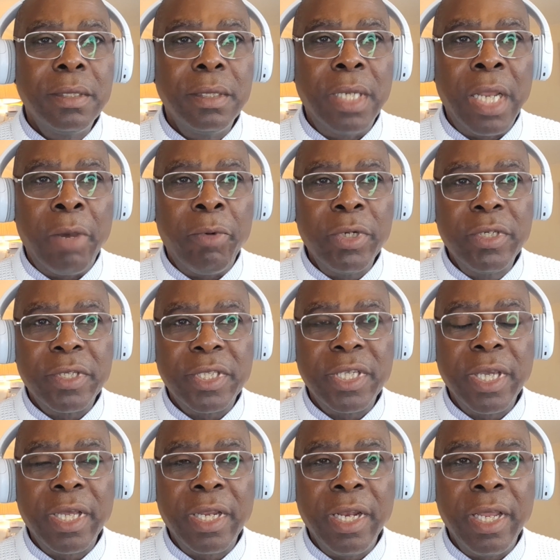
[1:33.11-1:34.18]
And I want to say
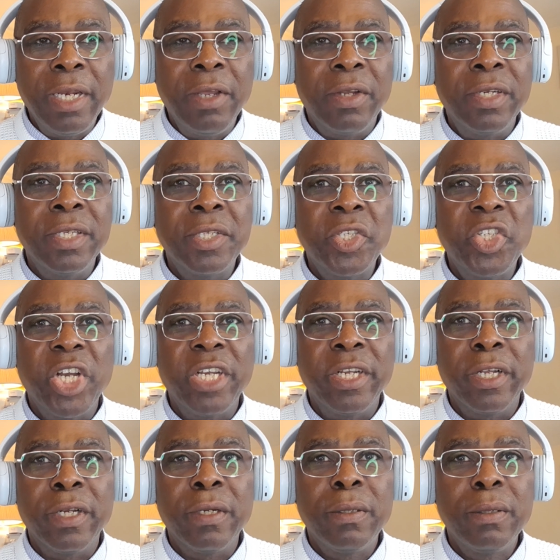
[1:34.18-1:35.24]
clearly on this
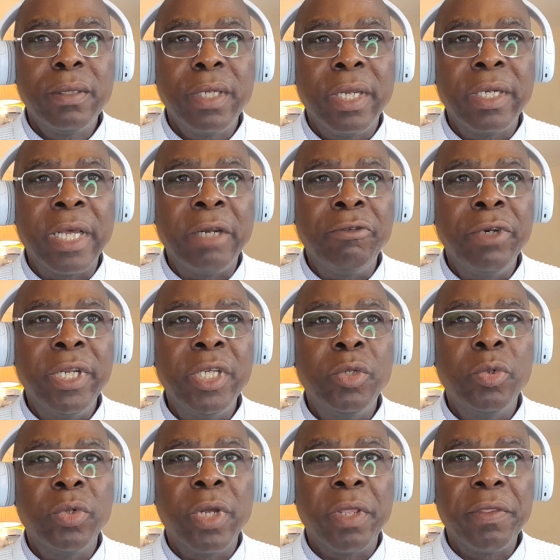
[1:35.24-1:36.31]
channel that I really
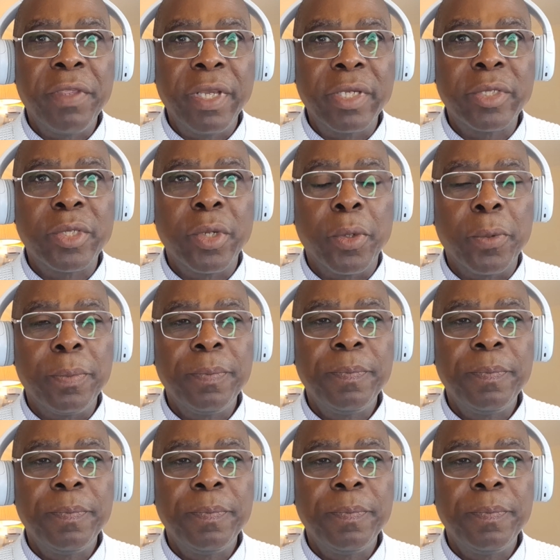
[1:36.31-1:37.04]
do not think so.